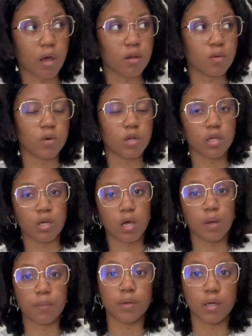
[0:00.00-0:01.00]
didn't want it
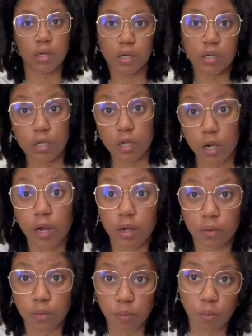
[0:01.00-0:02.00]
coming
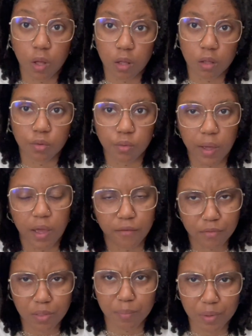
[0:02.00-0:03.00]
undone while you
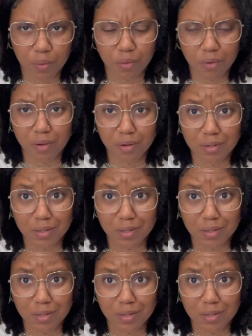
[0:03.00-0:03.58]
have the belt on,